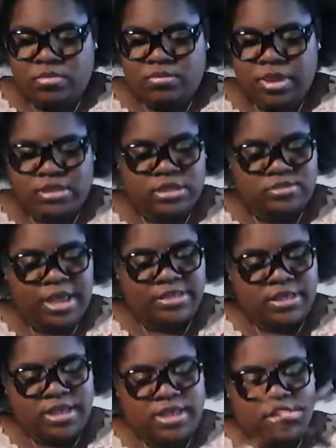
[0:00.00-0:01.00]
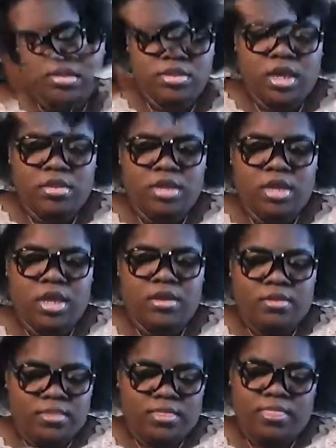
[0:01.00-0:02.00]
But it's just basically little item oh, yeah.
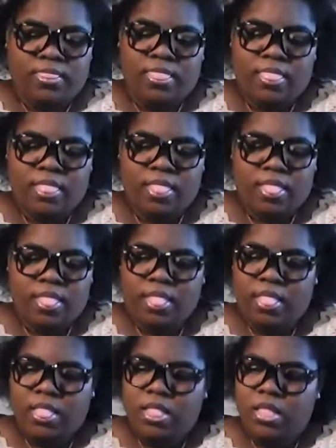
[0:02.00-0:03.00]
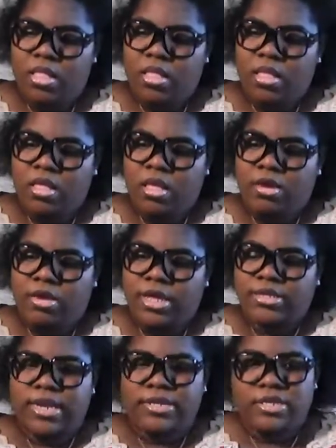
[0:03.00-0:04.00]
numbers and blah, blah, blah. blah. Oh
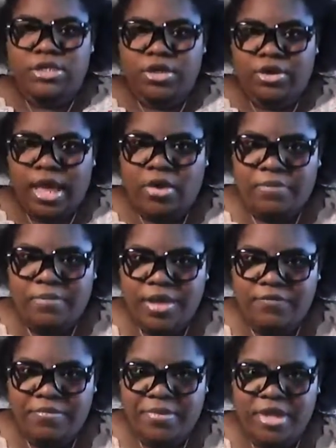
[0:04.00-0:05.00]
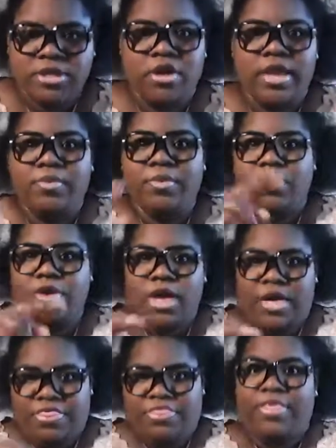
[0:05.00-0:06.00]
yeah, did I just show y'all all my information? Okay, we're gonna
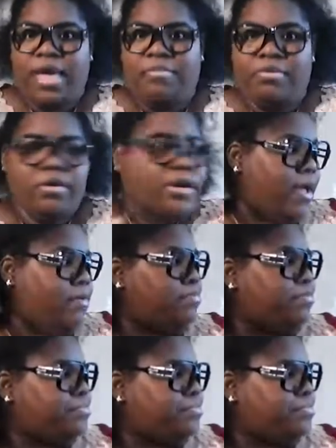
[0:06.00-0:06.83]
cut that part out.